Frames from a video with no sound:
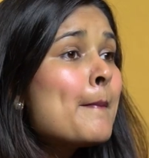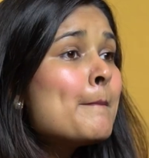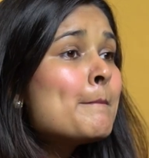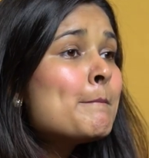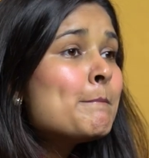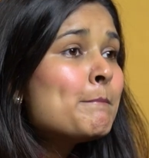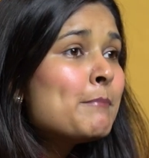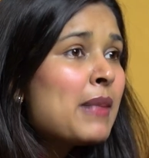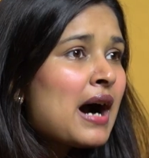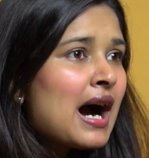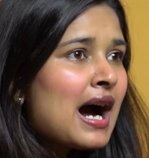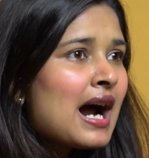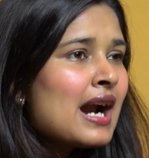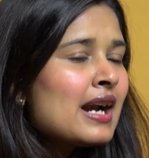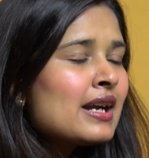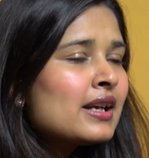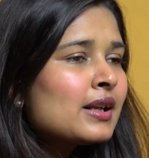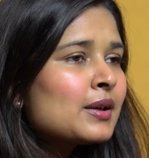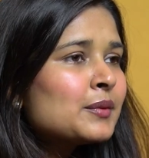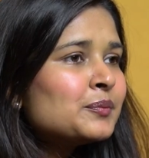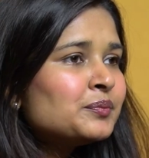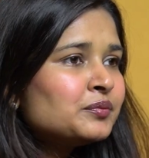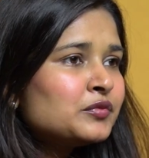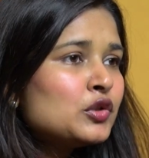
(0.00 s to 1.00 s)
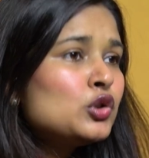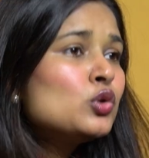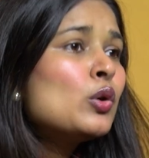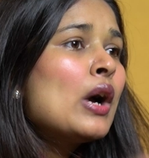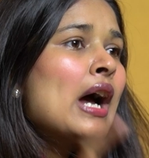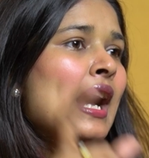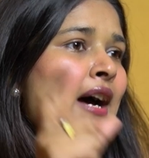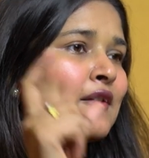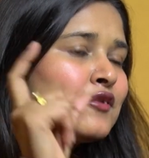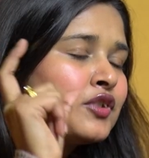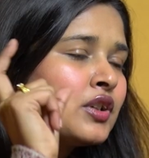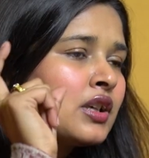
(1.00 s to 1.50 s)
but you
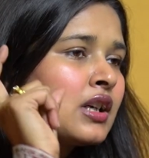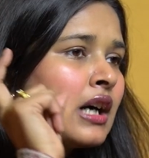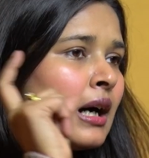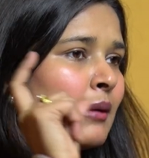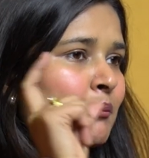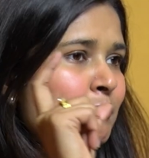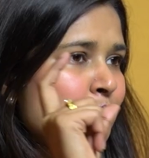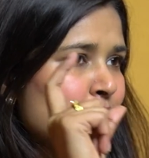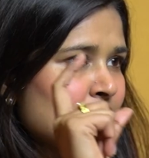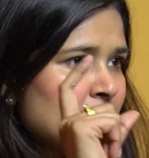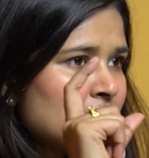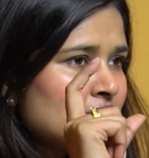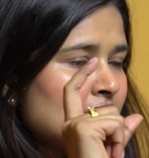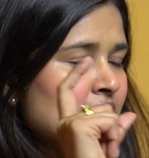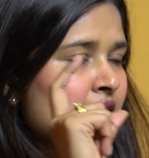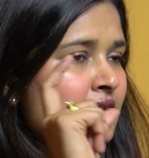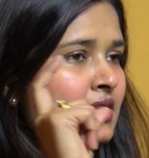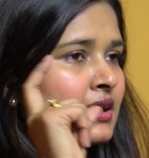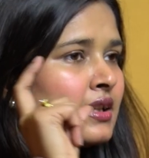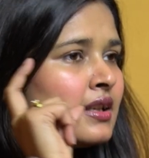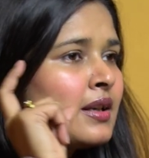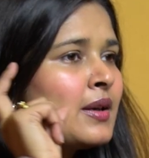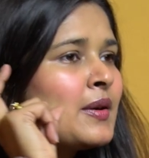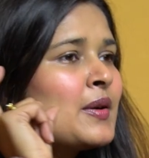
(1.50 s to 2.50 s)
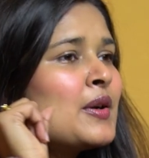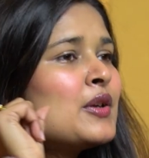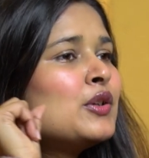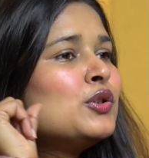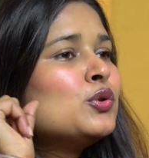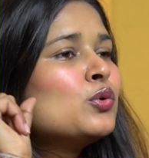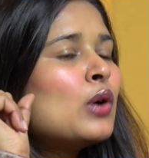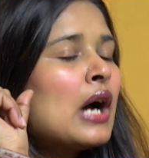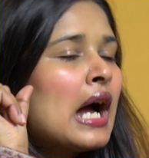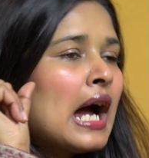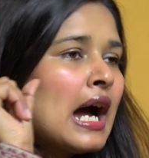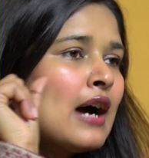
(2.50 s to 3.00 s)
have the company,
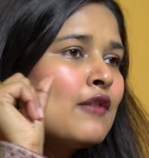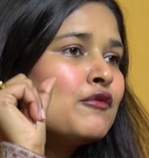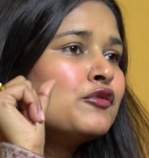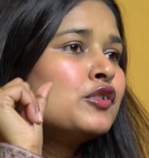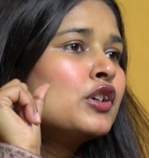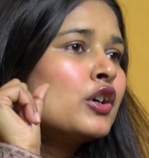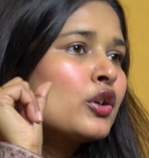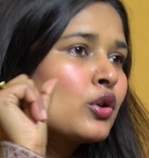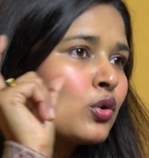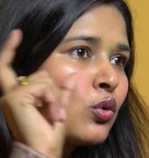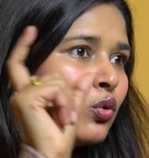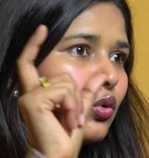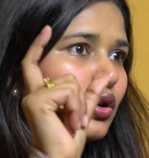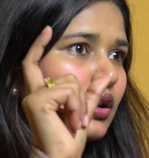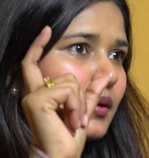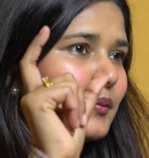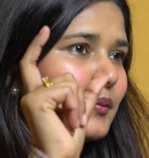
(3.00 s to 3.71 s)
you have the role.